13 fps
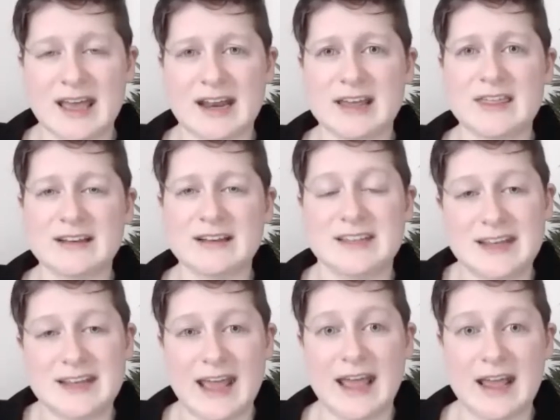And I think
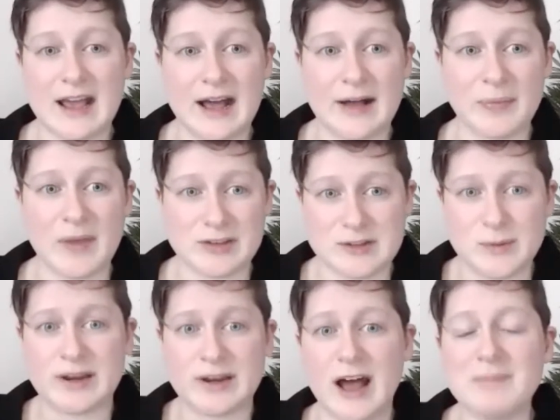today I just
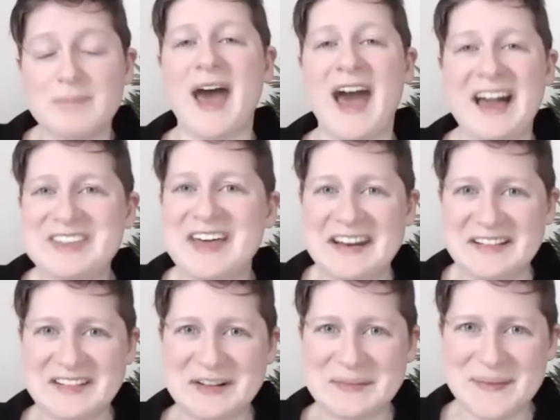want to unpack that a
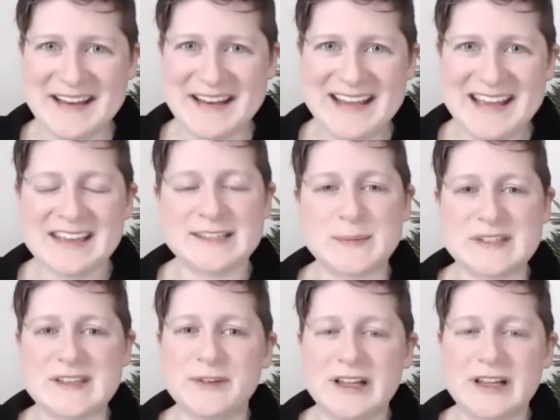little bit,
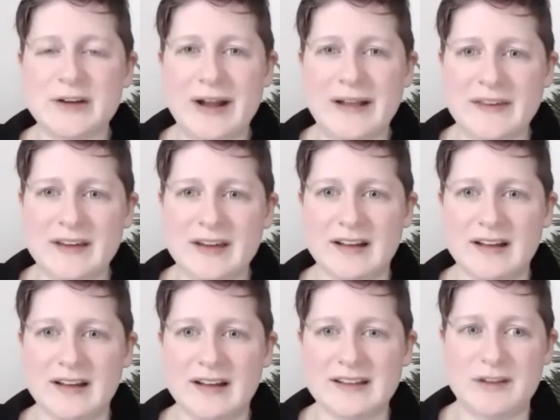specifically around the
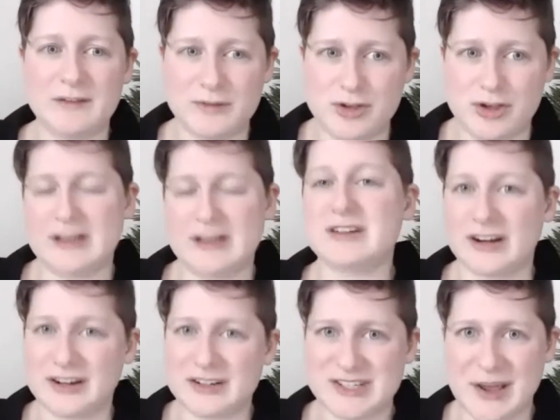concept of
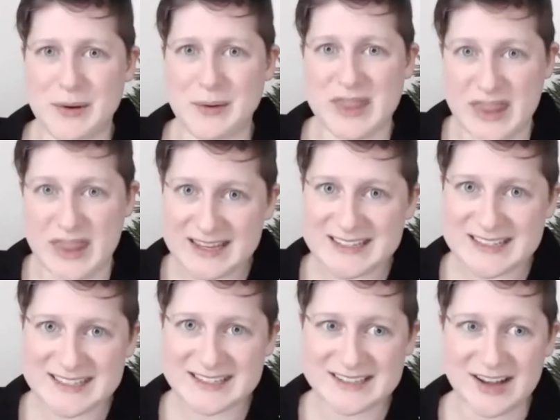gender. So
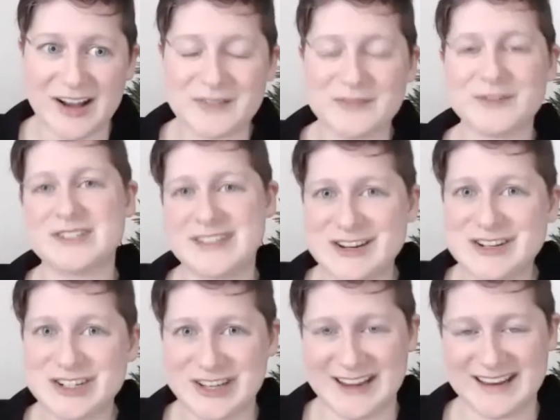this
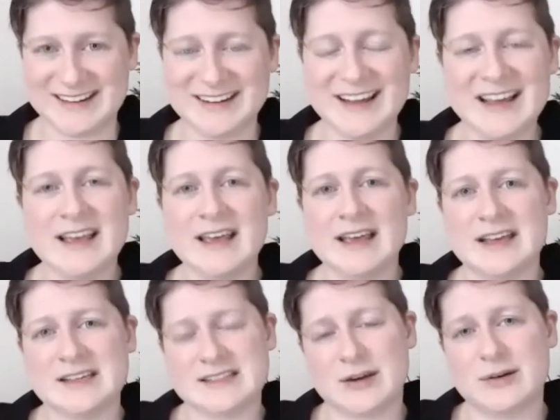conversation is
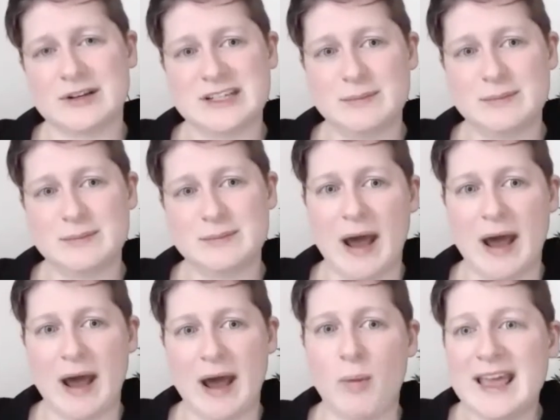going to be
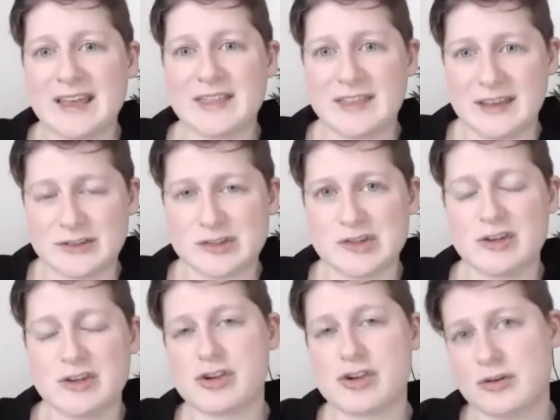about why
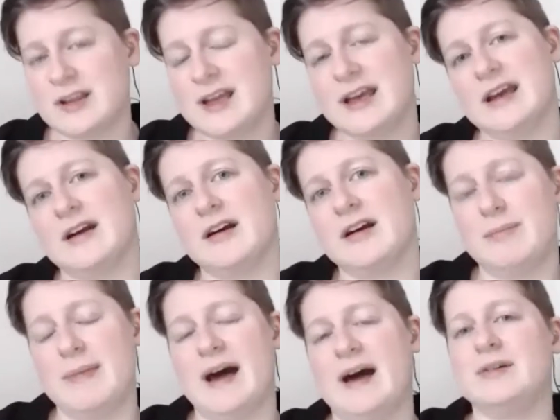atheists should care
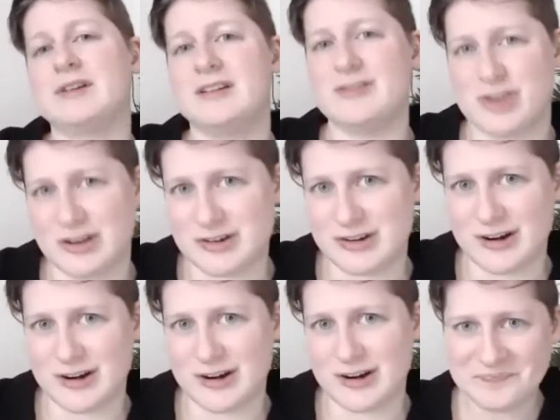about
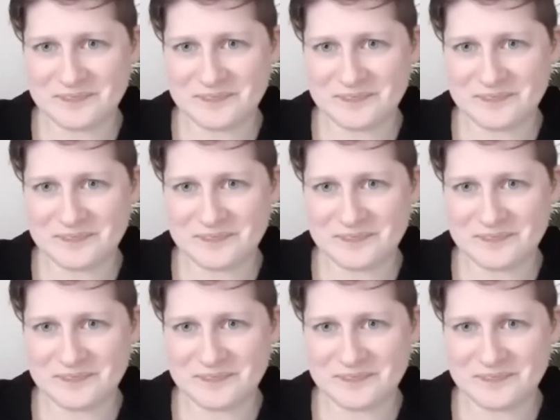gender.